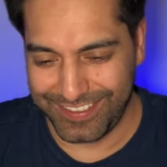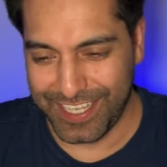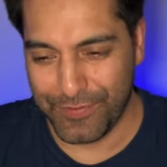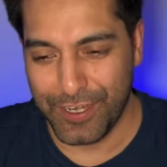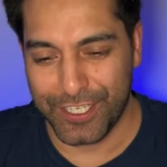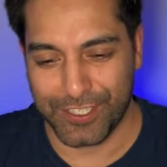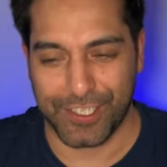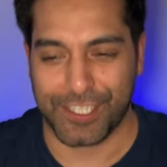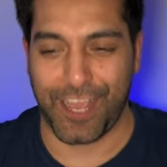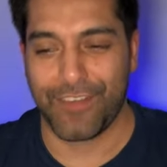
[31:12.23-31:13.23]
They've only just
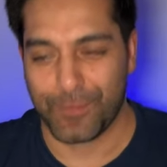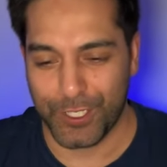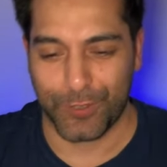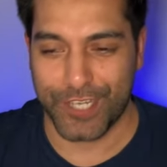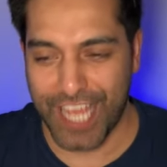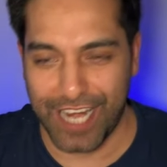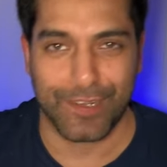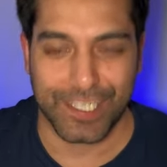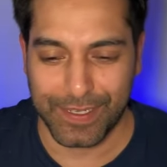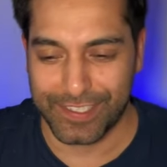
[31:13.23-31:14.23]
discovered what George
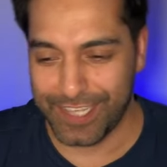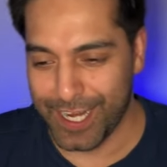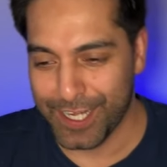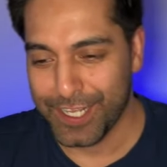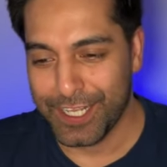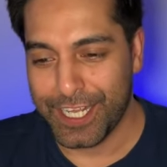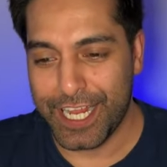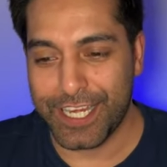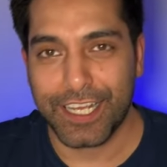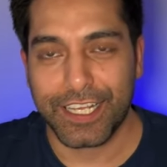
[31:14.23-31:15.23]
Galloway has been saying.
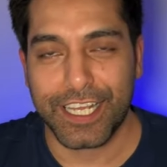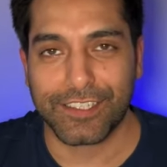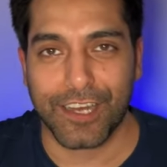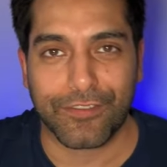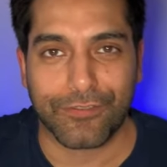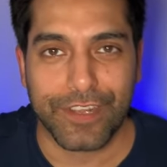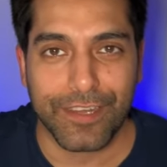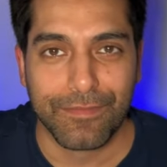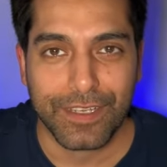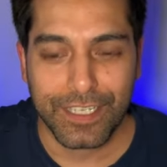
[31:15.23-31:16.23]
He doesn't like
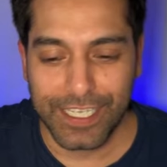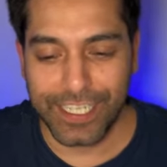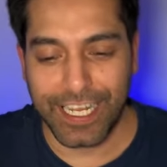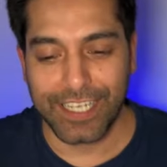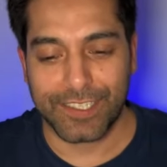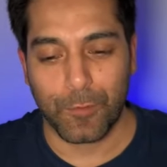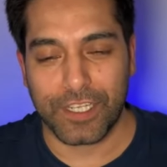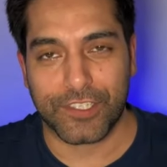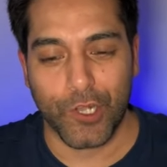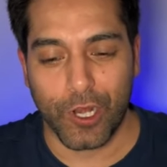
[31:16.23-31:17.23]
freedom. He's against the
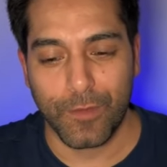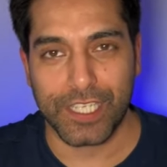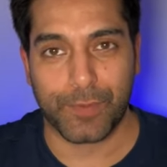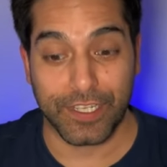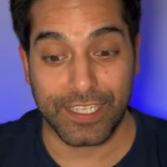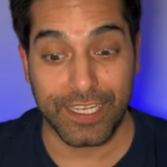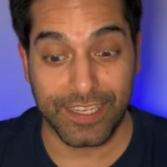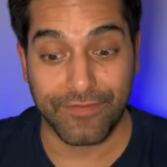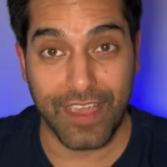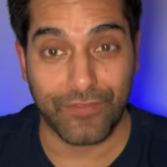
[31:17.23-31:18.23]
Western globalists because he's
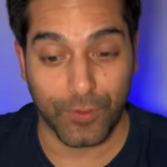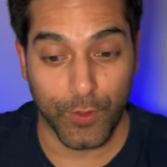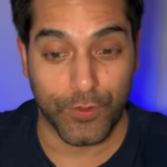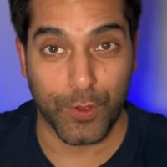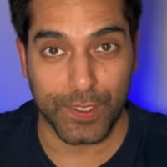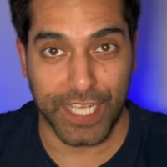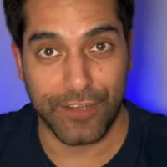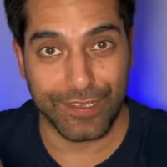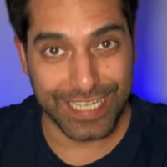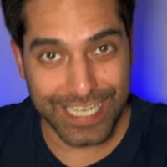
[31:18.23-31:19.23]
in favor of
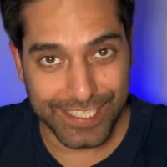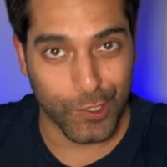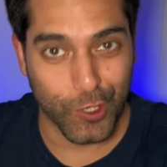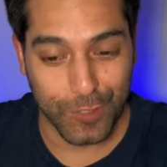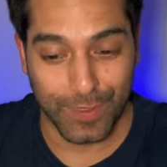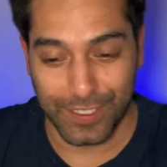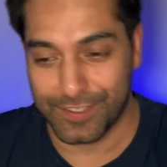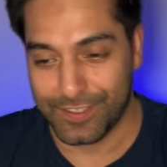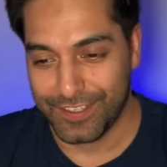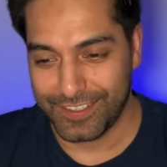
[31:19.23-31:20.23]
authoritarian Eastern globalists.